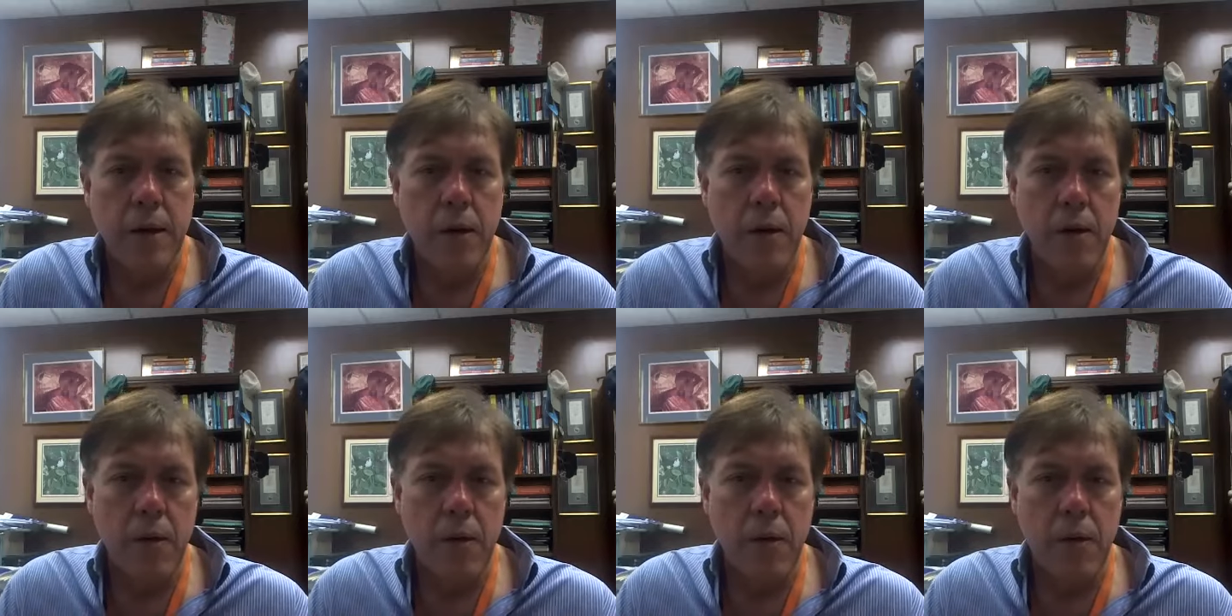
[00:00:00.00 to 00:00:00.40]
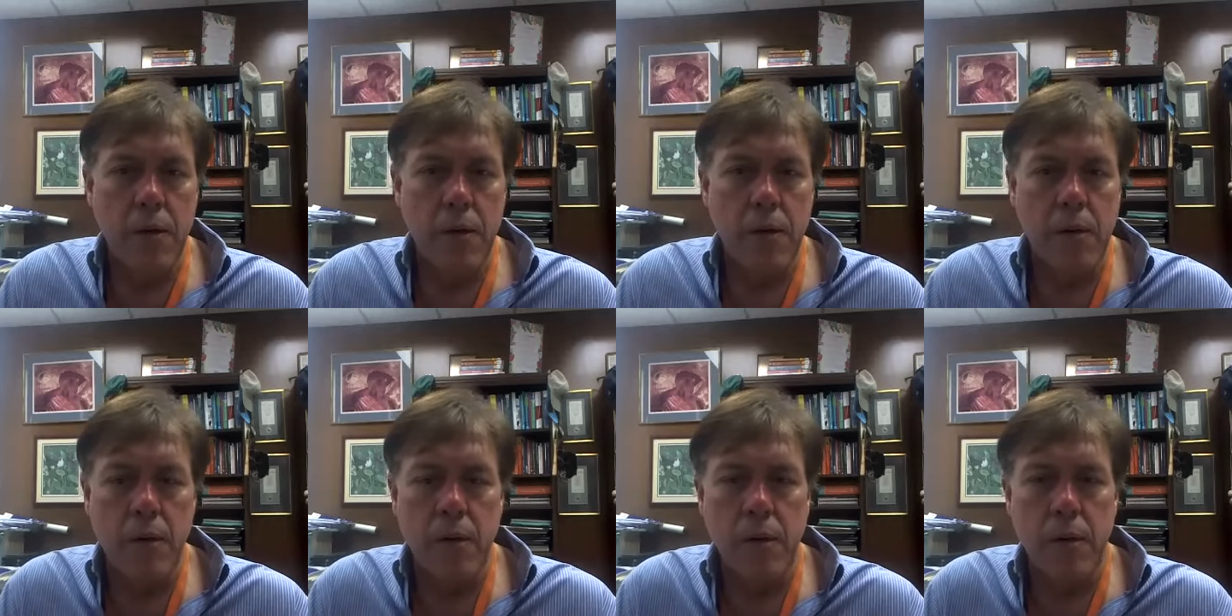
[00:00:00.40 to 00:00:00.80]

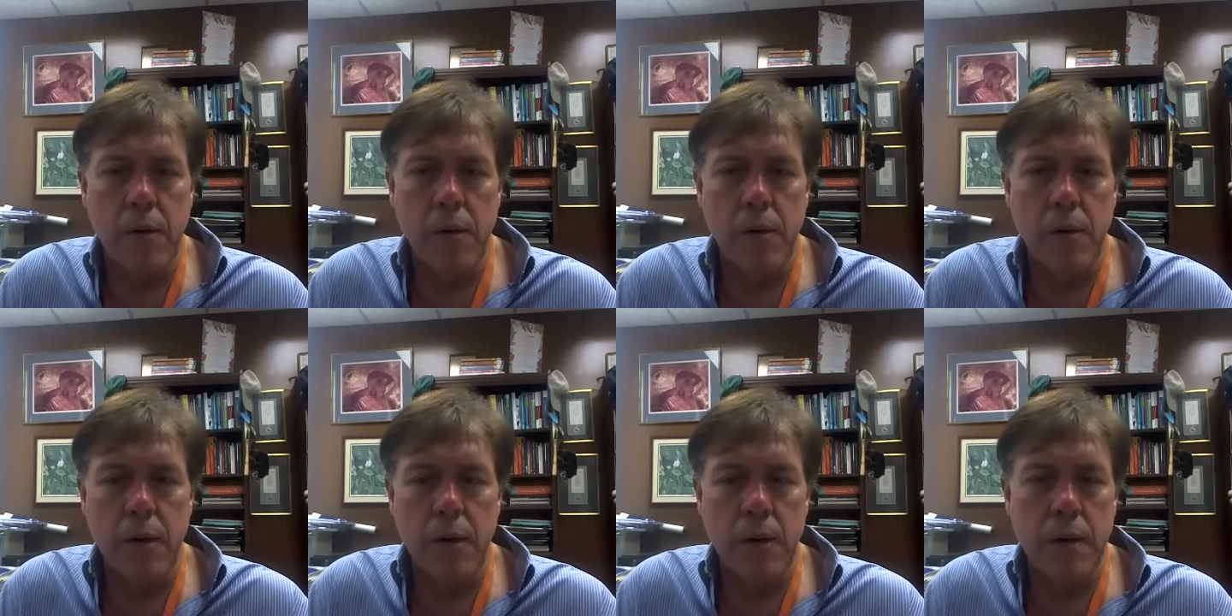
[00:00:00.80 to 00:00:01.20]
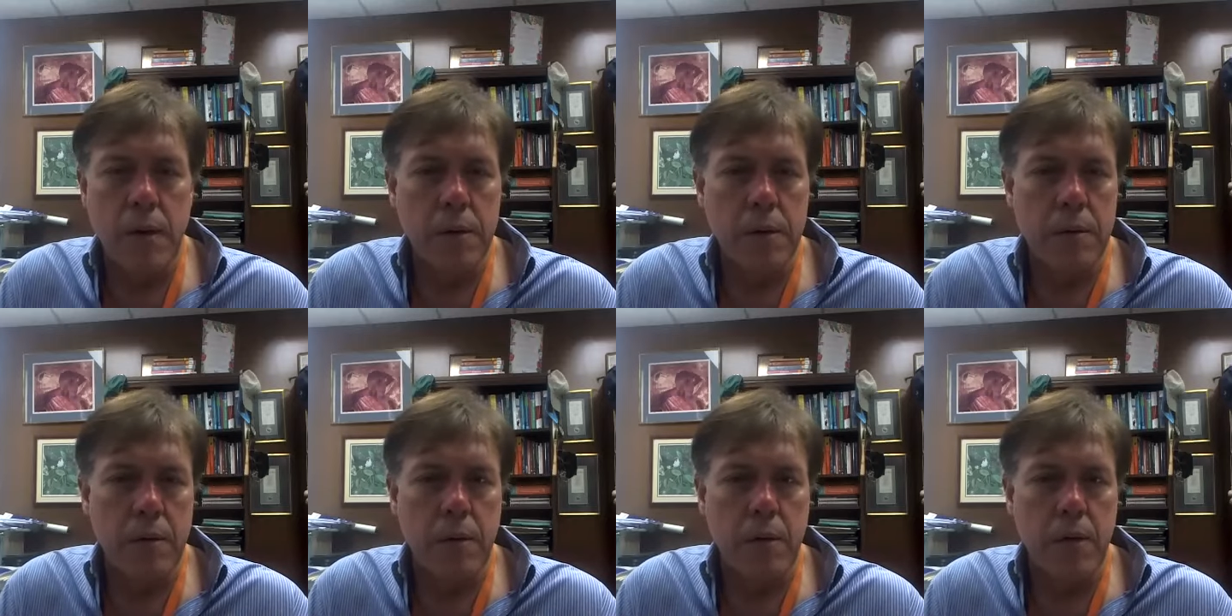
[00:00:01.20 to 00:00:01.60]

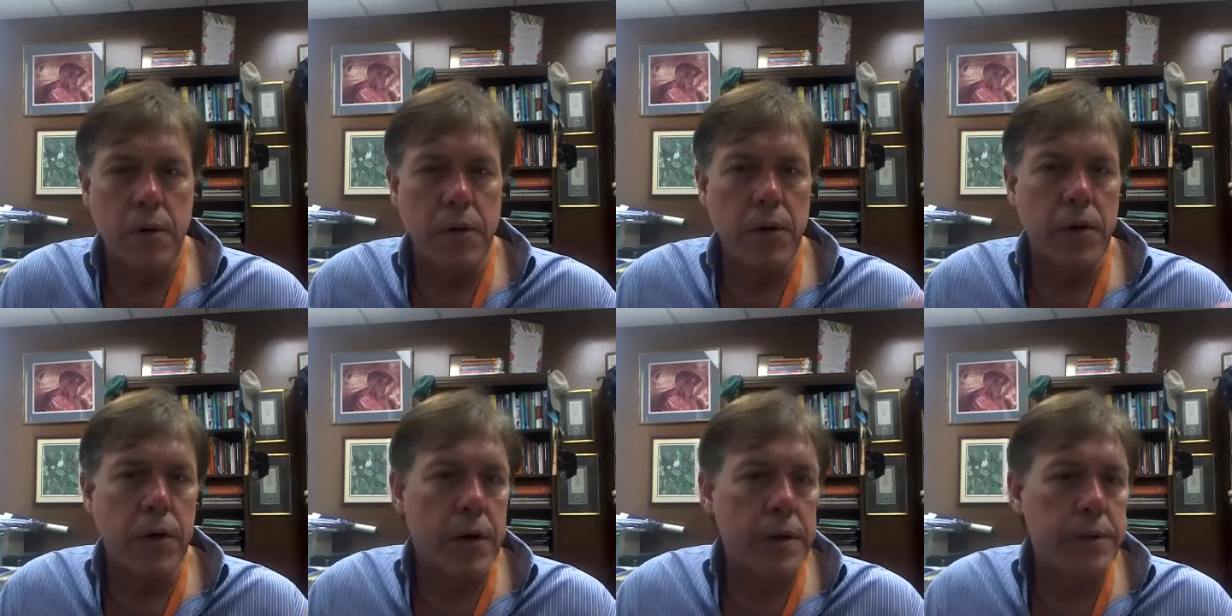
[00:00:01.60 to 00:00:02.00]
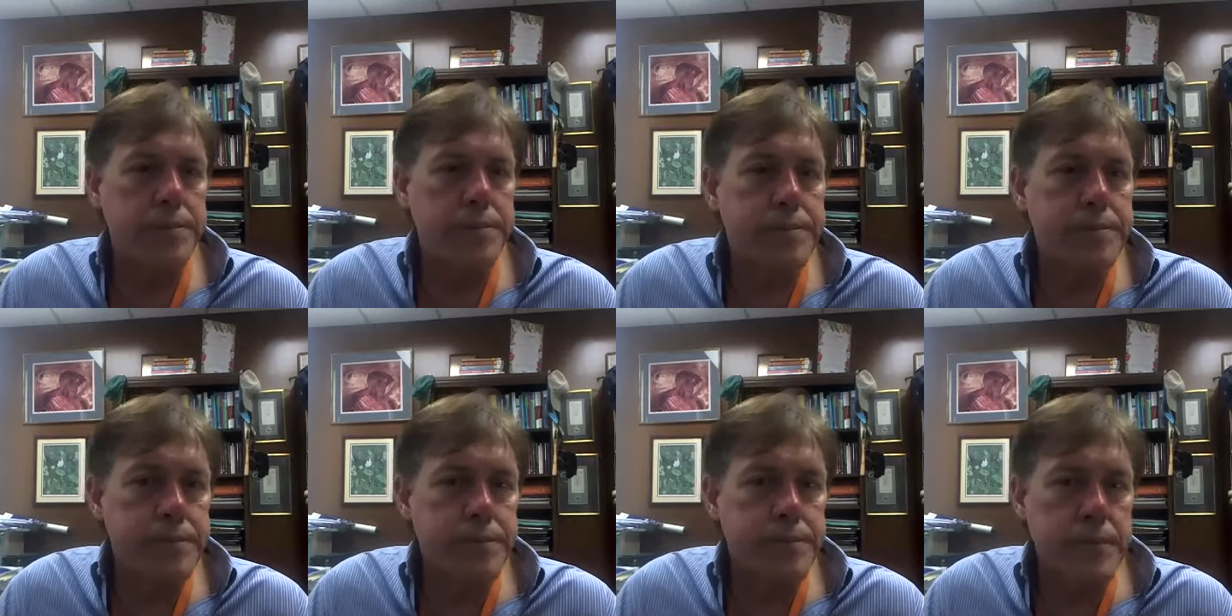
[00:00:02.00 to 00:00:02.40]
are good.
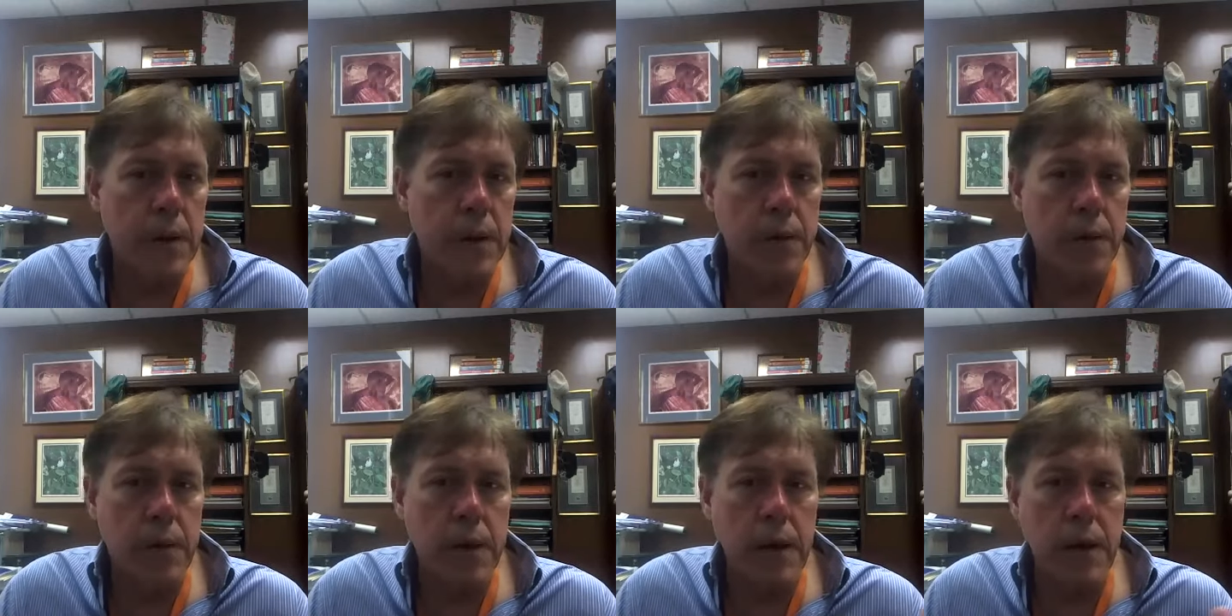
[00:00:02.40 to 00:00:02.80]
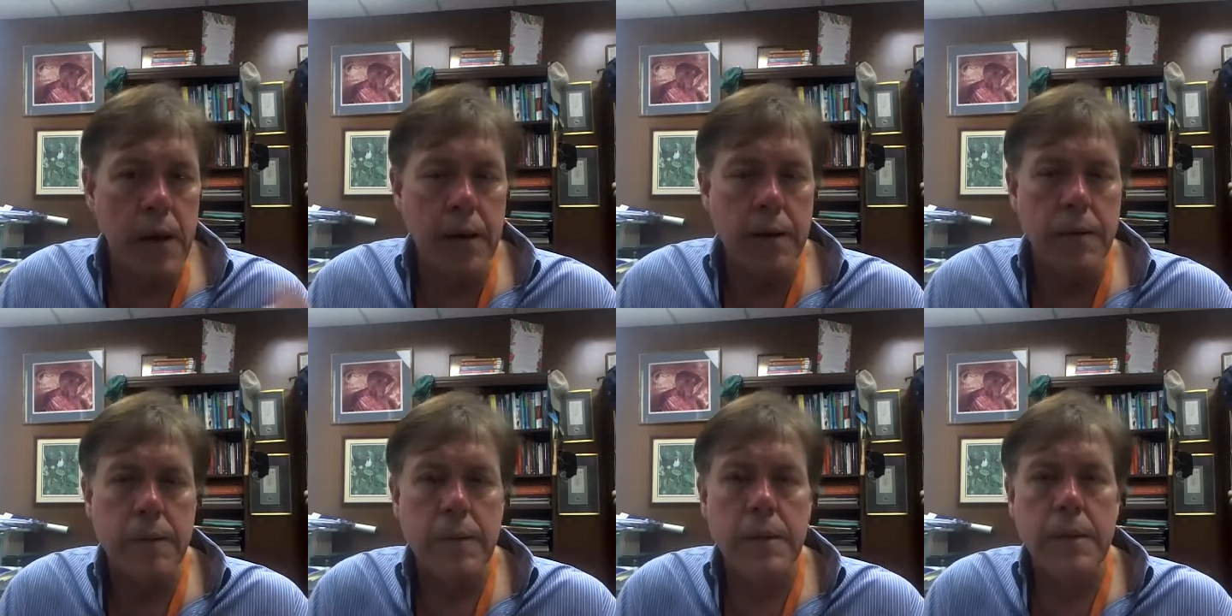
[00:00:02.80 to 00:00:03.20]

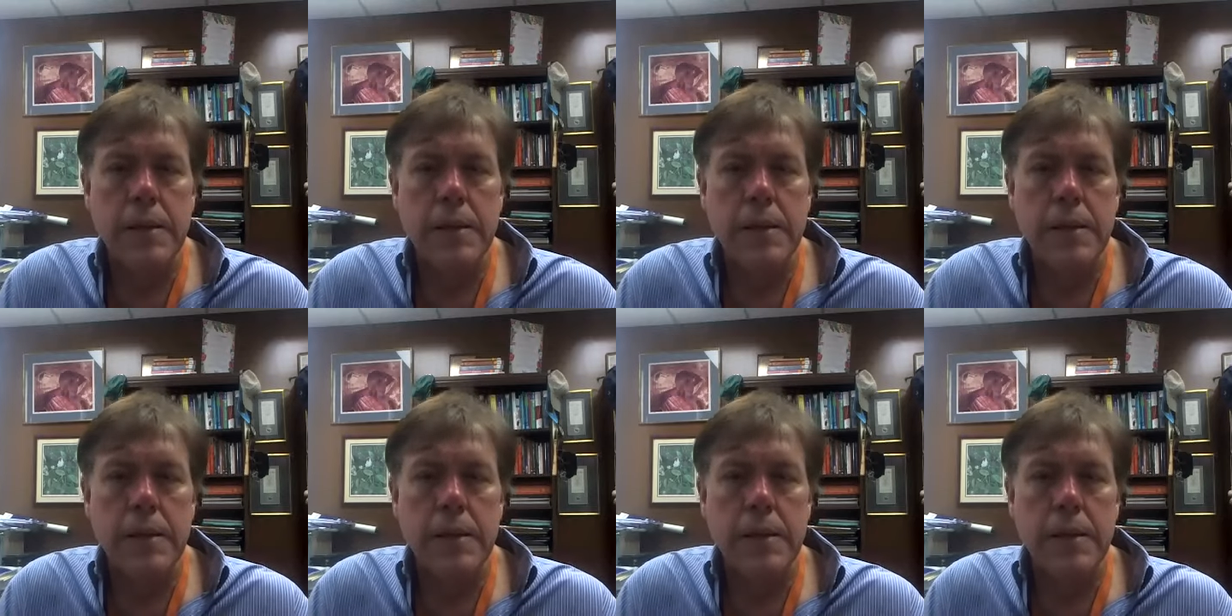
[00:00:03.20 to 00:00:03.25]
Okay.